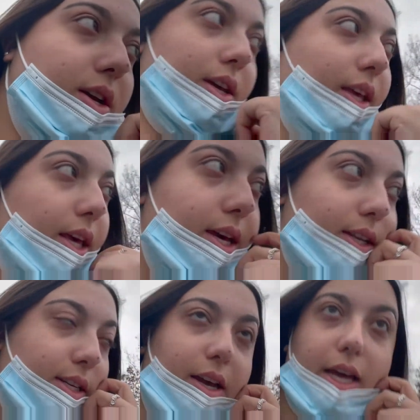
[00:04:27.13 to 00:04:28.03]

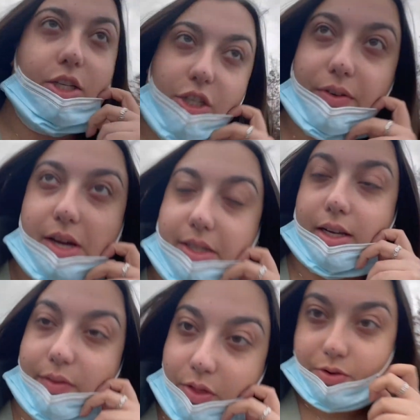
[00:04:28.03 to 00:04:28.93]
and I actually realized I
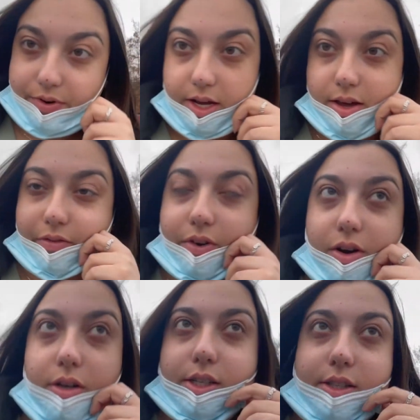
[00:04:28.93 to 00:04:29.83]
have three gift
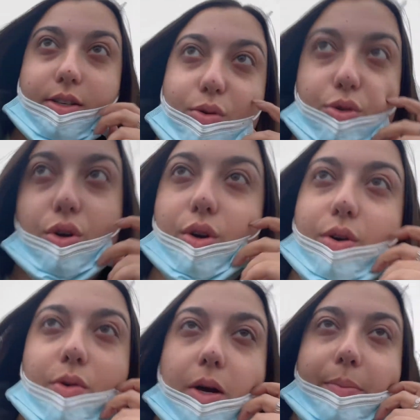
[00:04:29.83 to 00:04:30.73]
cards
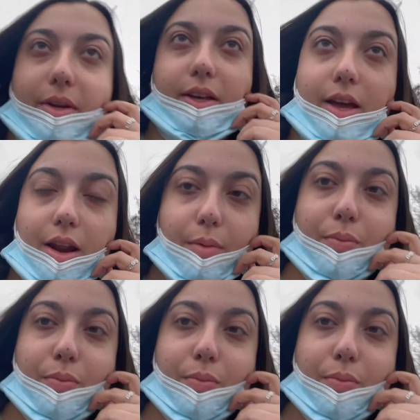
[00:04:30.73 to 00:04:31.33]
so I'm gonna head up